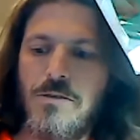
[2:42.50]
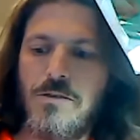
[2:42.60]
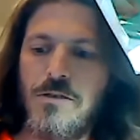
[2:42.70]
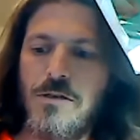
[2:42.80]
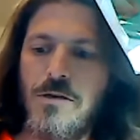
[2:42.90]

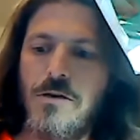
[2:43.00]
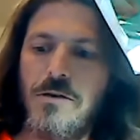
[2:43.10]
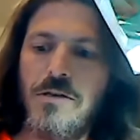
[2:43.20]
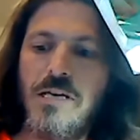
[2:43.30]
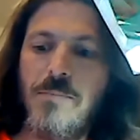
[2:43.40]
So
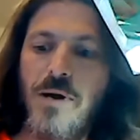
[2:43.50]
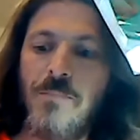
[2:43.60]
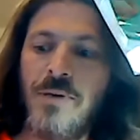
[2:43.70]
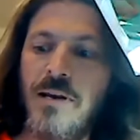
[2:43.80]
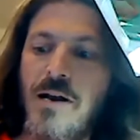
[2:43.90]
you keep
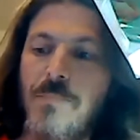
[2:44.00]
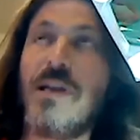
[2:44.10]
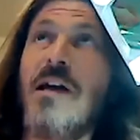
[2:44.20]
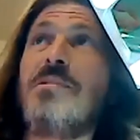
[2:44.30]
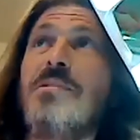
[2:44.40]
pumping it up, it
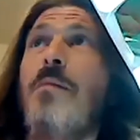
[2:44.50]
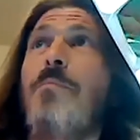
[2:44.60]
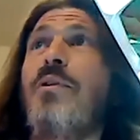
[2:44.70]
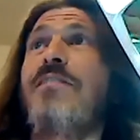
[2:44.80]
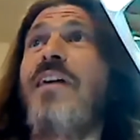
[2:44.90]
comes out
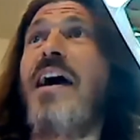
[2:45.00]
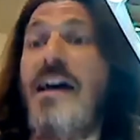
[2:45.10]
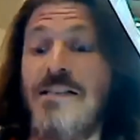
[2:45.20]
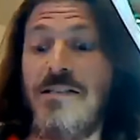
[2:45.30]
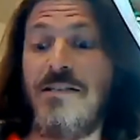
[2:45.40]
pretty
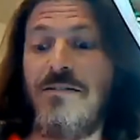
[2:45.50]
fast.